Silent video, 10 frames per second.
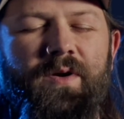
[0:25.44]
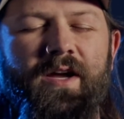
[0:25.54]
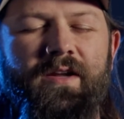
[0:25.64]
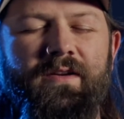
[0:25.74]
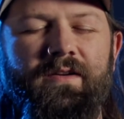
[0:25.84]

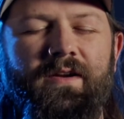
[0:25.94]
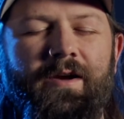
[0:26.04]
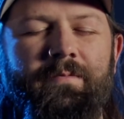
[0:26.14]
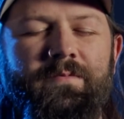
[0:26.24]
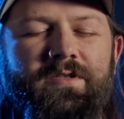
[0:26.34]
but
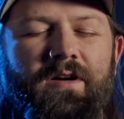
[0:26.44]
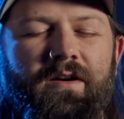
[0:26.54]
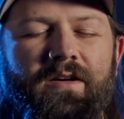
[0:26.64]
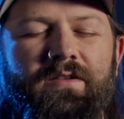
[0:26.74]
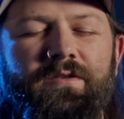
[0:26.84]
I'm
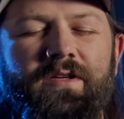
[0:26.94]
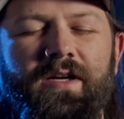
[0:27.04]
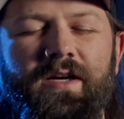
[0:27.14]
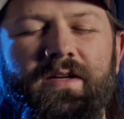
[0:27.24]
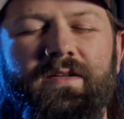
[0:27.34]
starting to
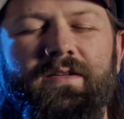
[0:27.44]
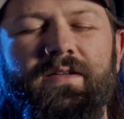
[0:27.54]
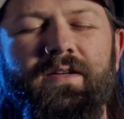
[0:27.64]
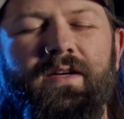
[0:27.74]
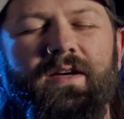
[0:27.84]
get
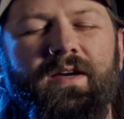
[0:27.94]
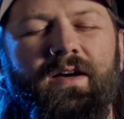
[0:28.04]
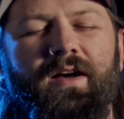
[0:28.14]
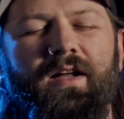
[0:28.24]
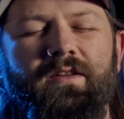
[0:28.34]

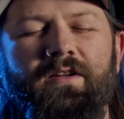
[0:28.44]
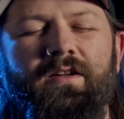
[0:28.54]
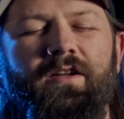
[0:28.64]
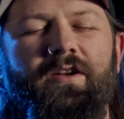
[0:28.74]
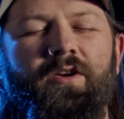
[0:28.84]
a
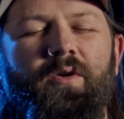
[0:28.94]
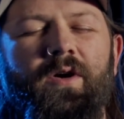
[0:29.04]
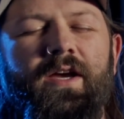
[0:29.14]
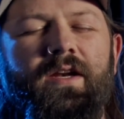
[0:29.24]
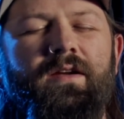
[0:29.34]
little
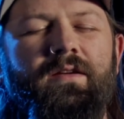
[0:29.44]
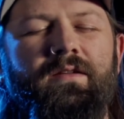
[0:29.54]
annoyed